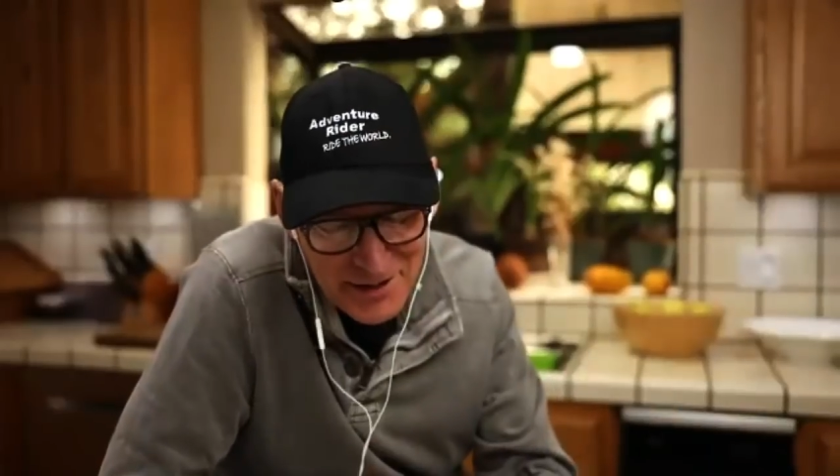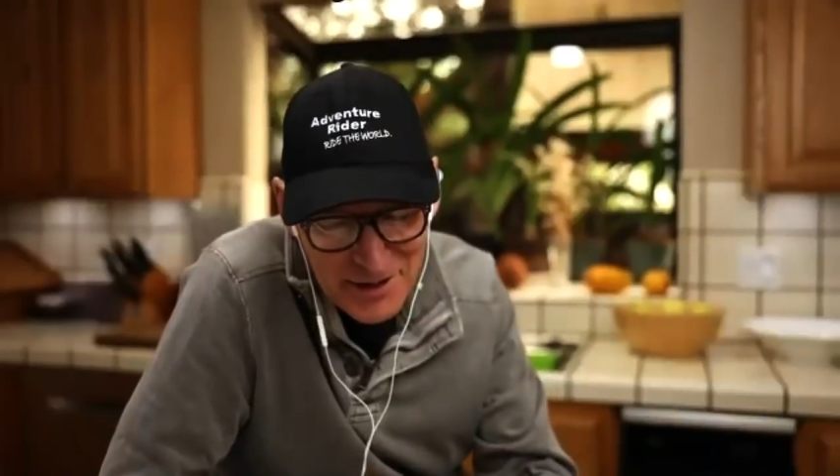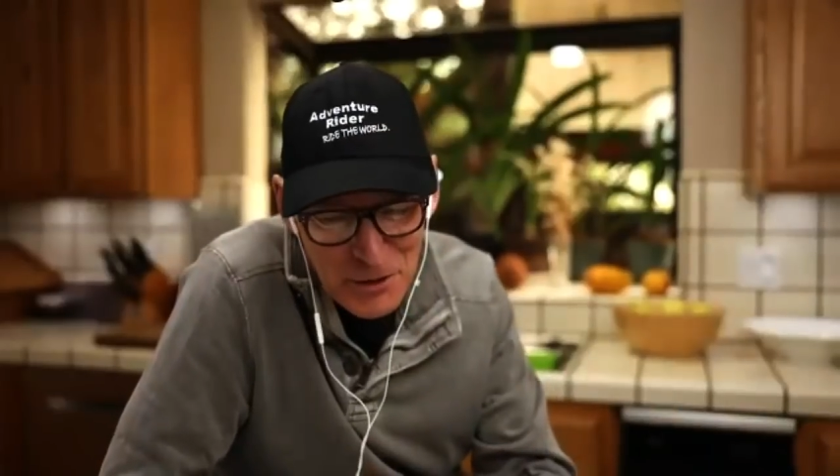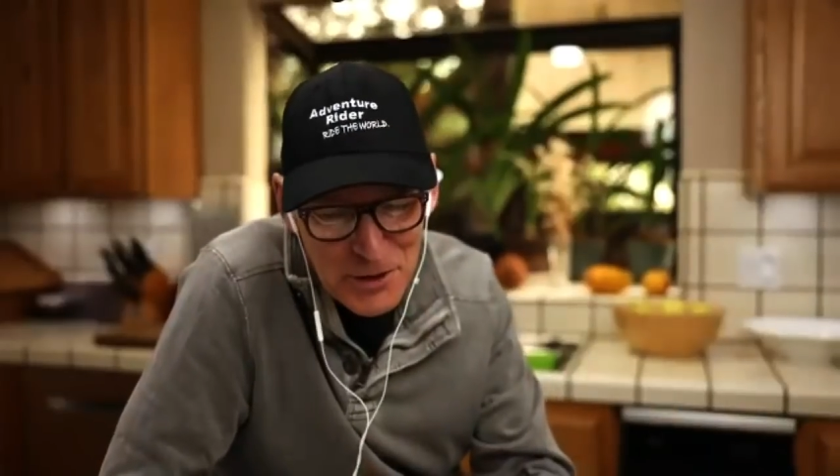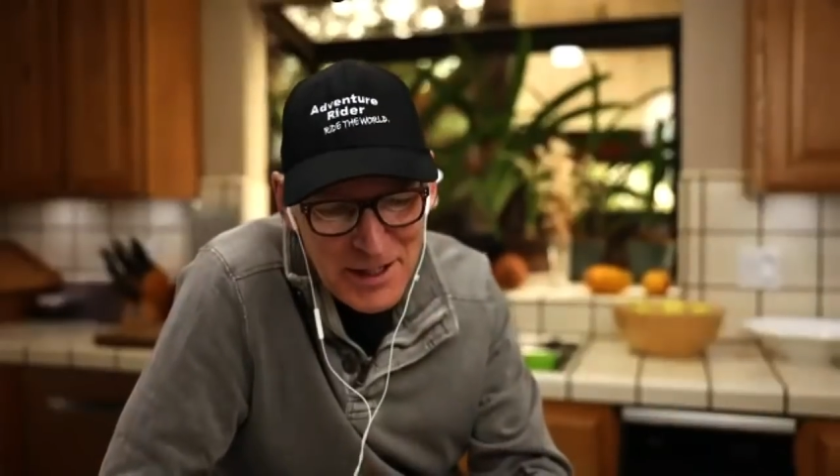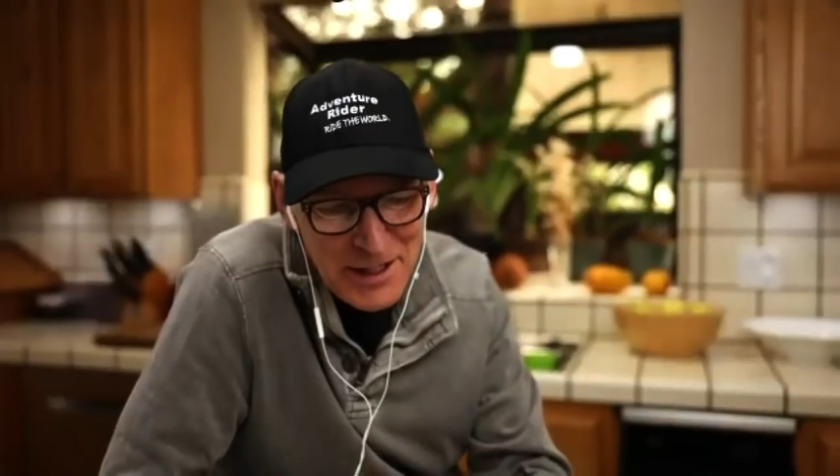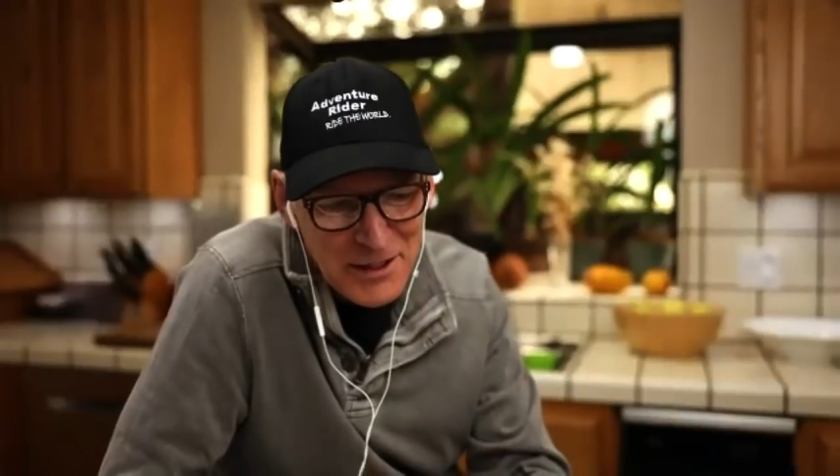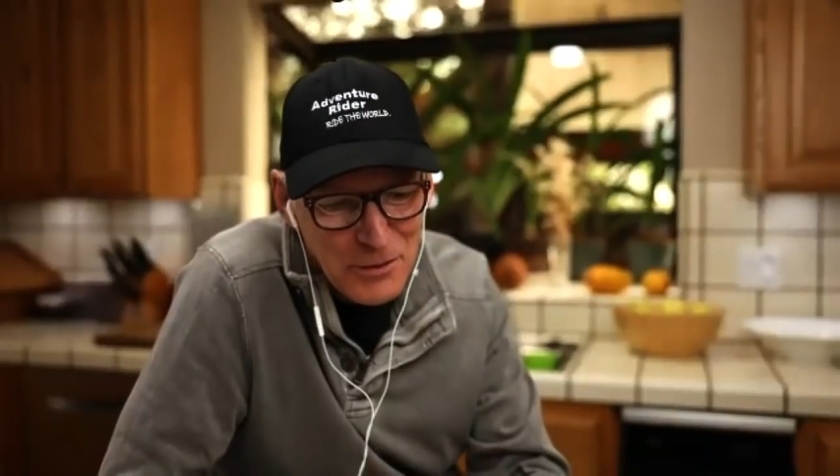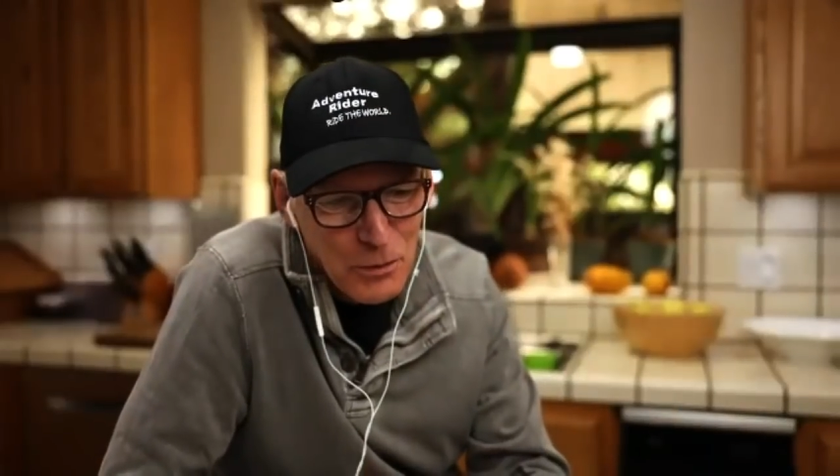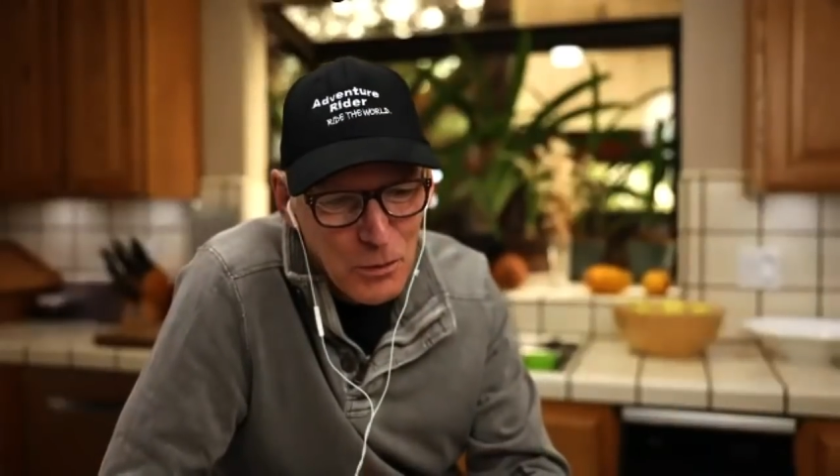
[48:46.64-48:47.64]
interesting
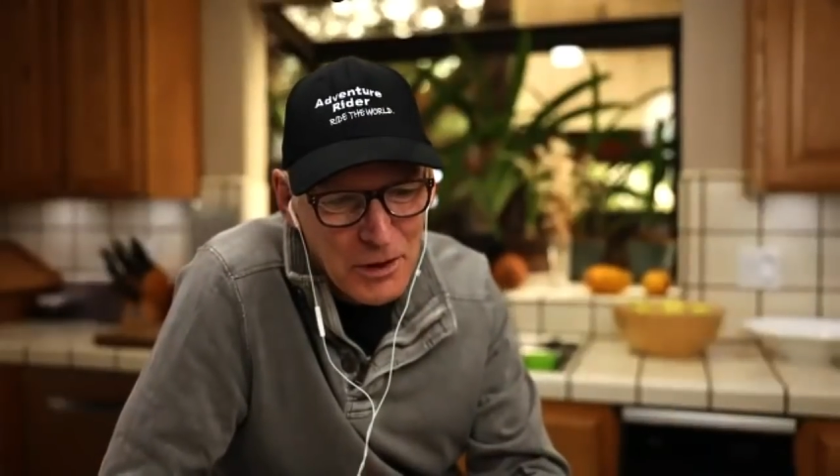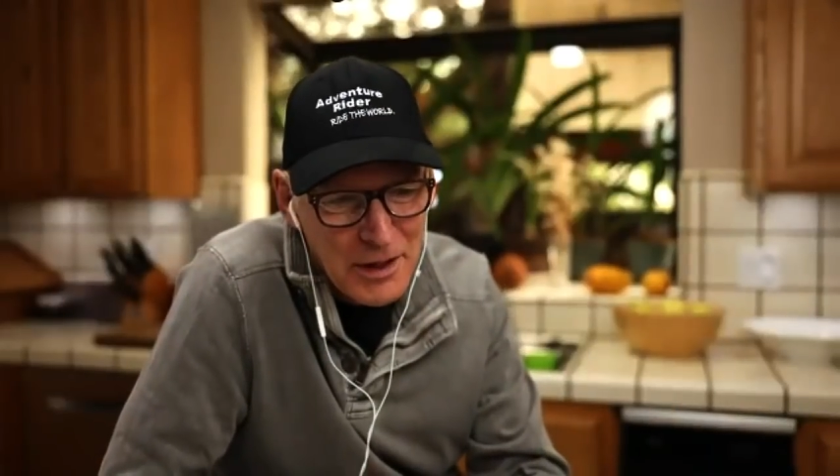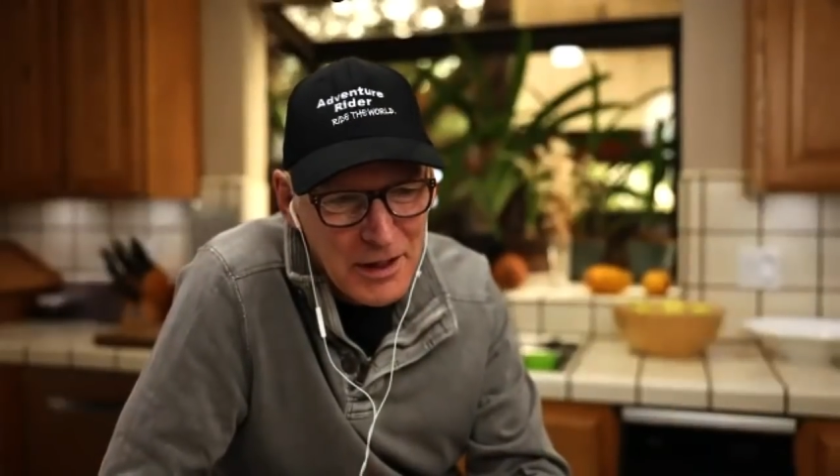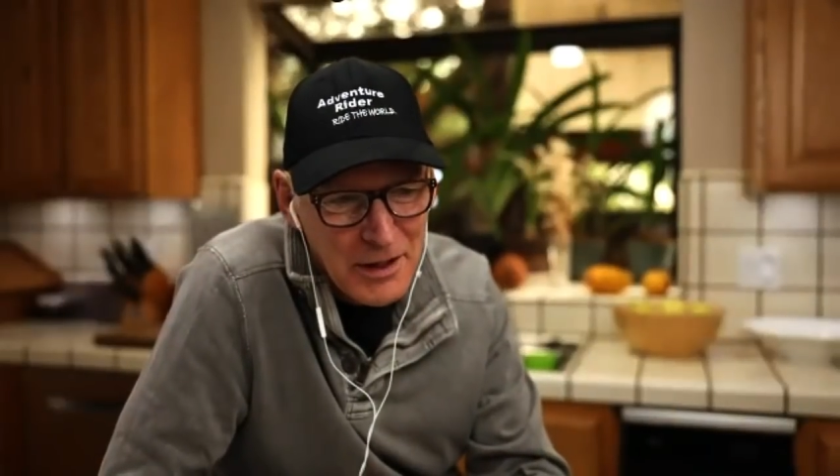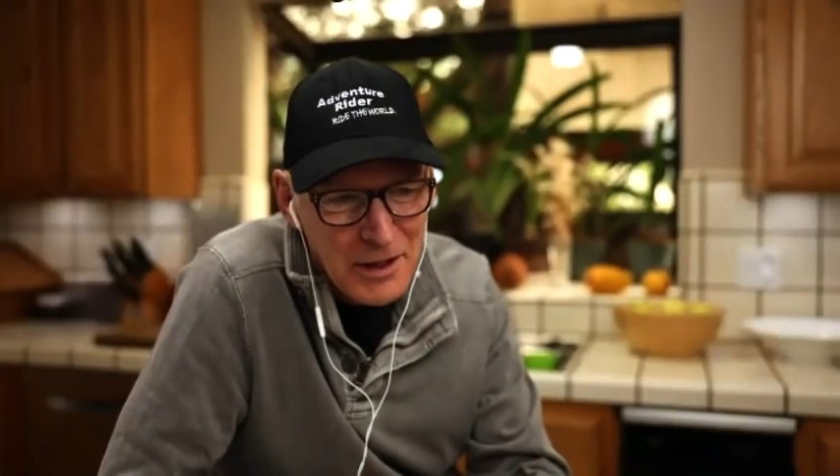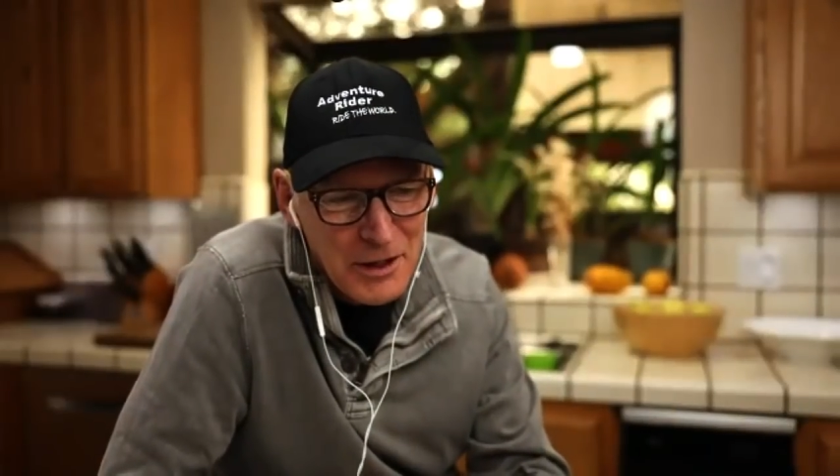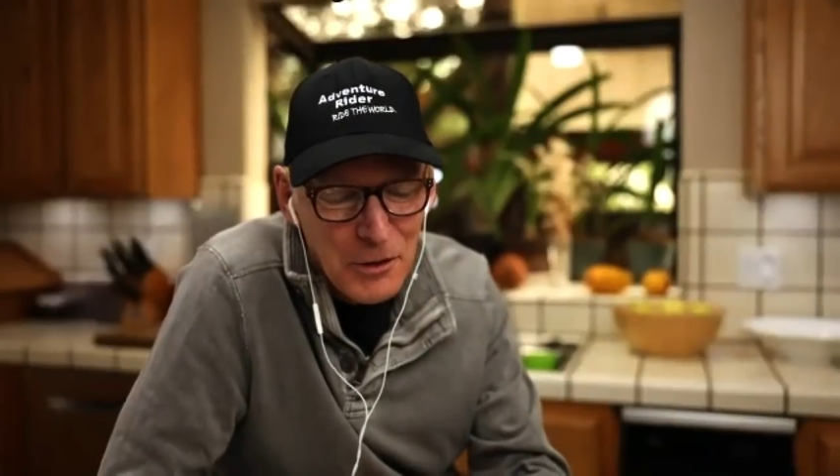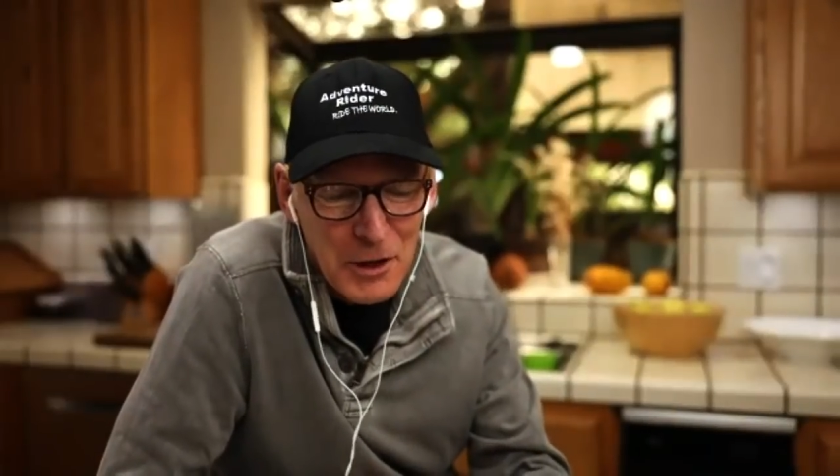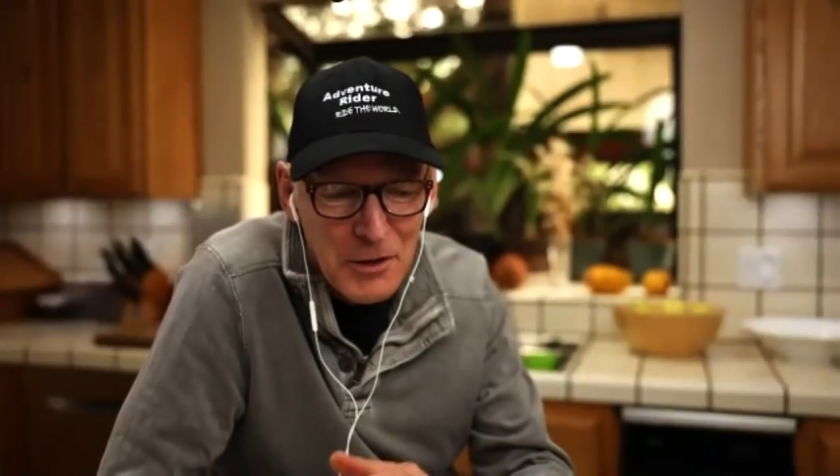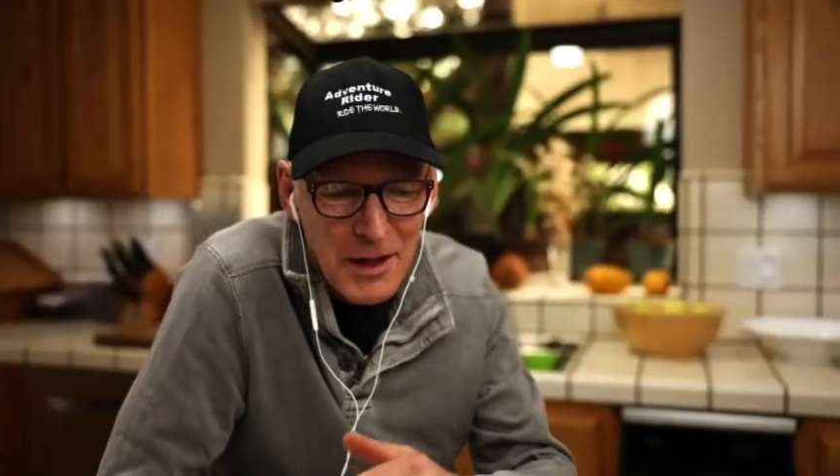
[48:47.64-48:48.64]
to, you know,
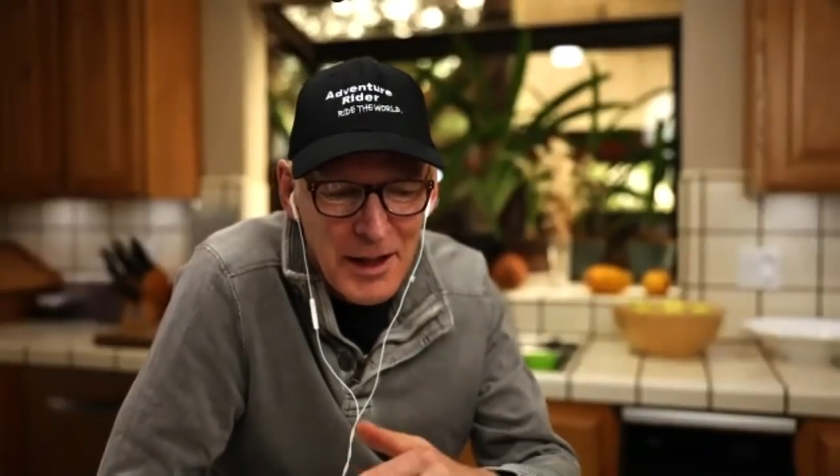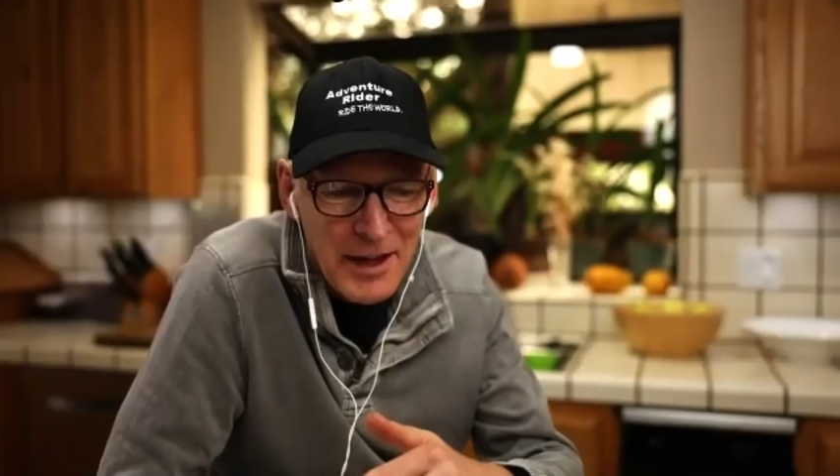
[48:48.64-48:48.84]
you